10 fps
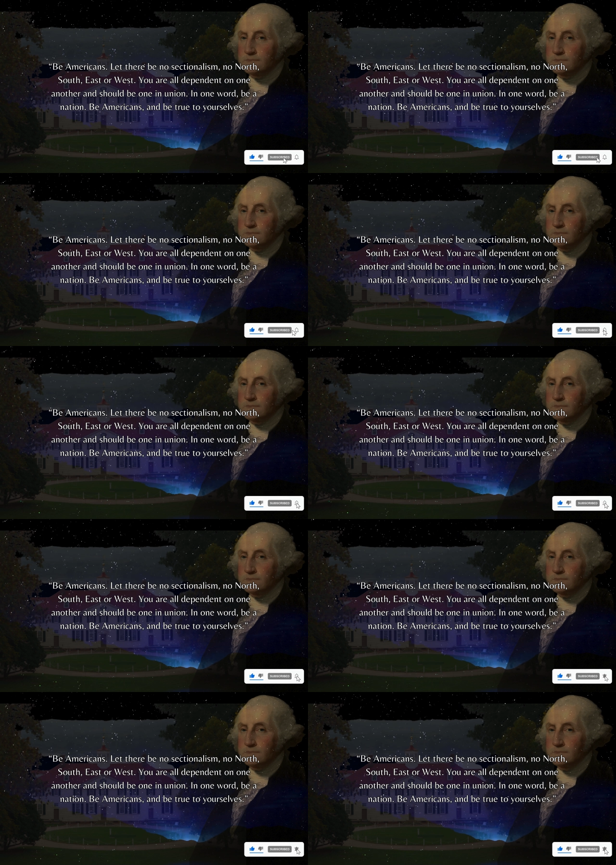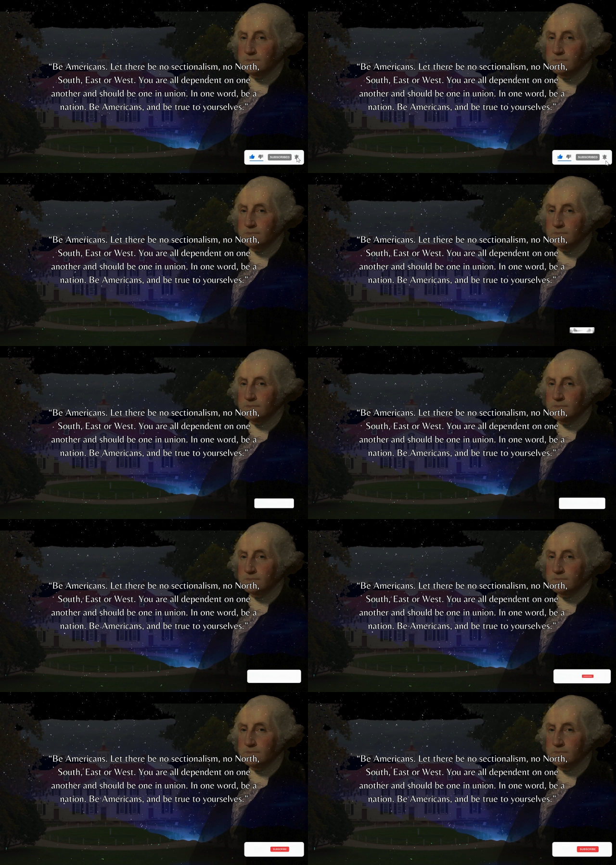
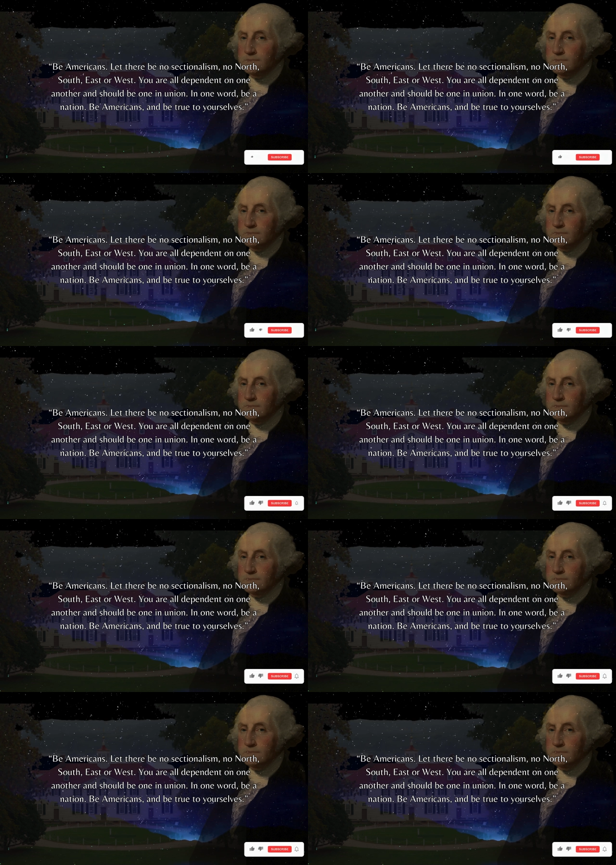(silence)